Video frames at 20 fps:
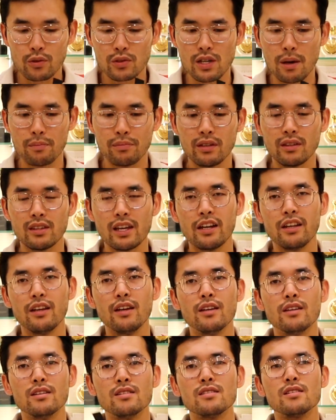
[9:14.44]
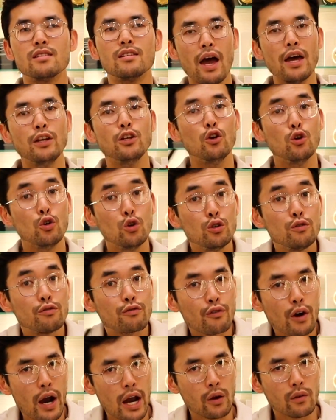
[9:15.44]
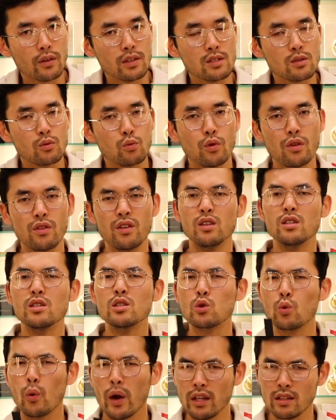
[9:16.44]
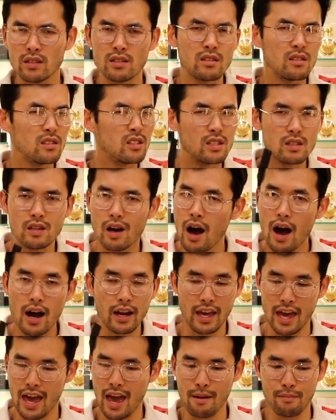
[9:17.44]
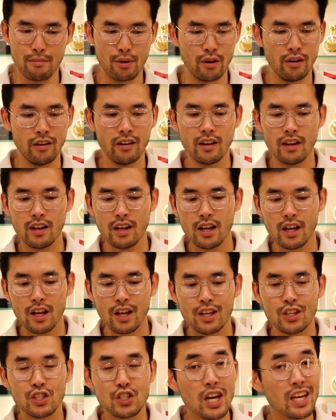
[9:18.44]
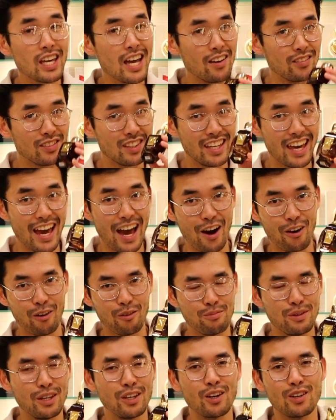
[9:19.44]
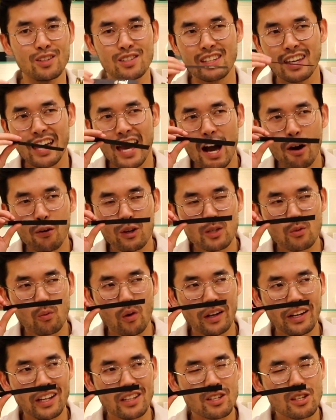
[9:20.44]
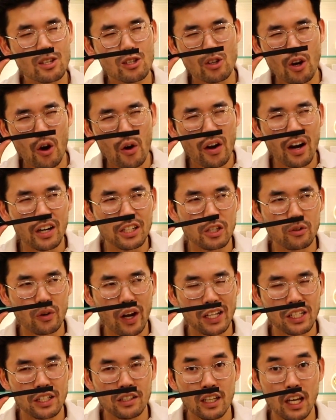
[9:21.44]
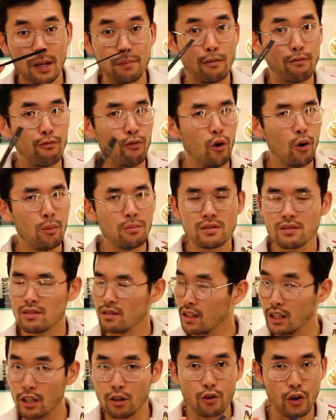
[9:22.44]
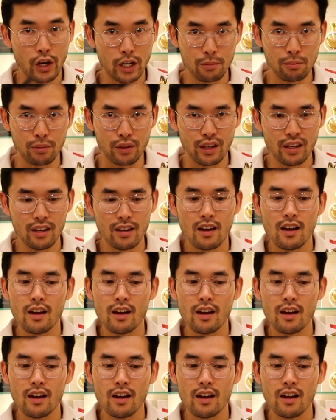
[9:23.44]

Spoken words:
something that is an oud fragrance with a sweet, dark amber, check out Gao, because Gao is one that's so underrated. It performs incredibly.